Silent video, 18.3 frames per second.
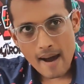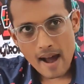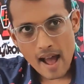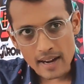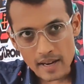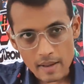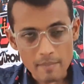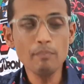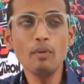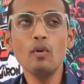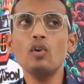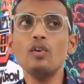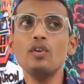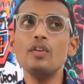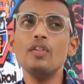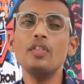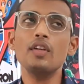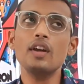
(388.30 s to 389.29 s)
An
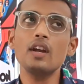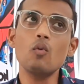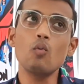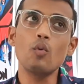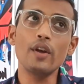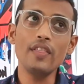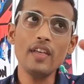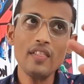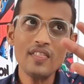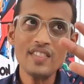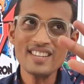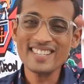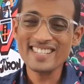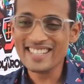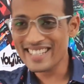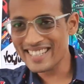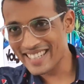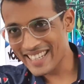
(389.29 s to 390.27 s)
important thing within this
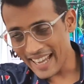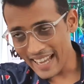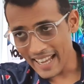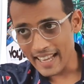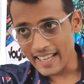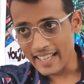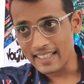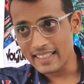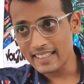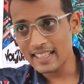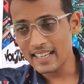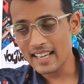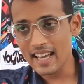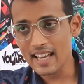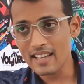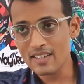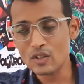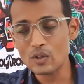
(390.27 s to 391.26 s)
scale
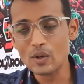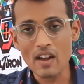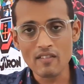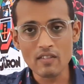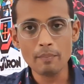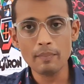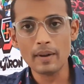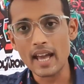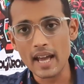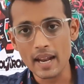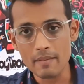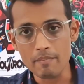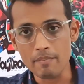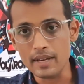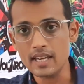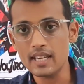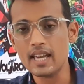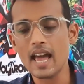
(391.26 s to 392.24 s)
is to have a plan
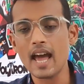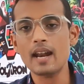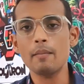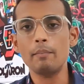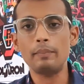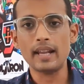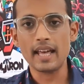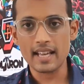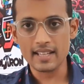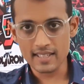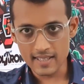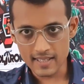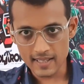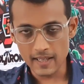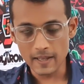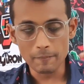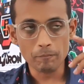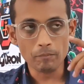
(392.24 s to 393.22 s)
B and a plan
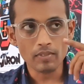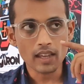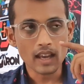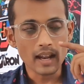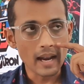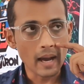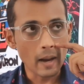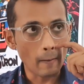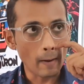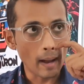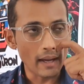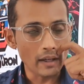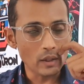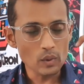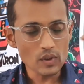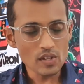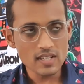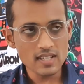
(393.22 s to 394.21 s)
C. Now, I
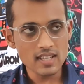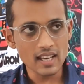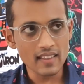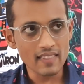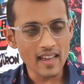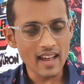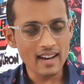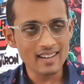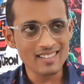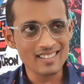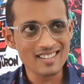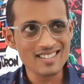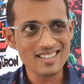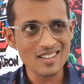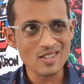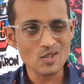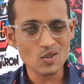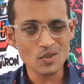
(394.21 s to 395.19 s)
don't say that in the
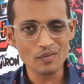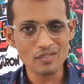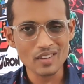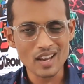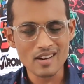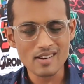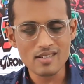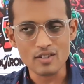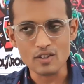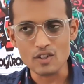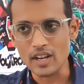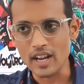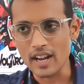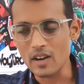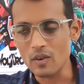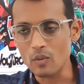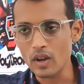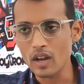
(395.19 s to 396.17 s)
sense of that
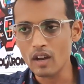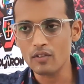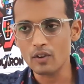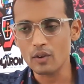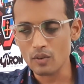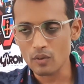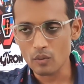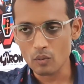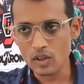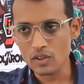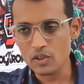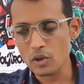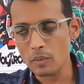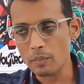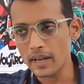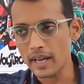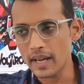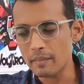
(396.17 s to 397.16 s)
jaded way of, what's
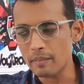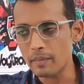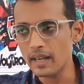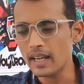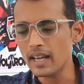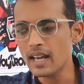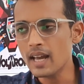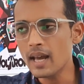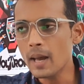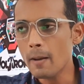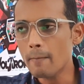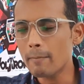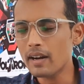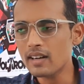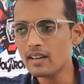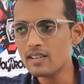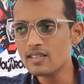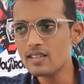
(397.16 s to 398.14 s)
your plan B,
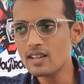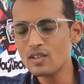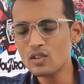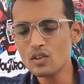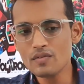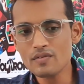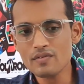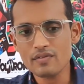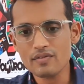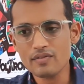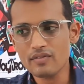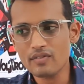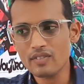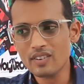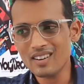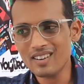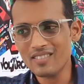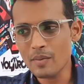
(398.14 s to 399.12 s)
but in a sense of,
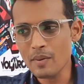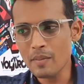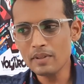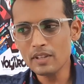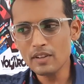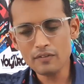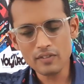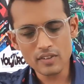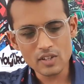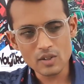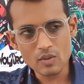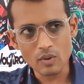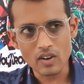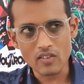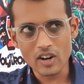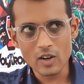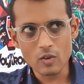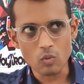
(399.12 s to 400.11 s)
remember the first
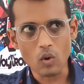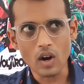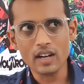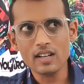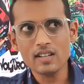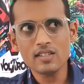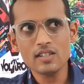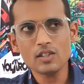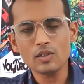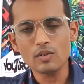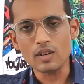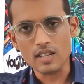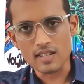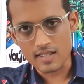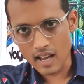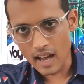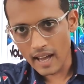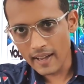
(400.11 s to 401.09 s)
one, right? What is it you
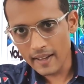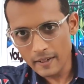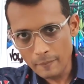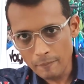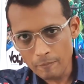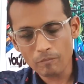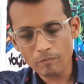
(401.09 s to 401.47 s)
desire?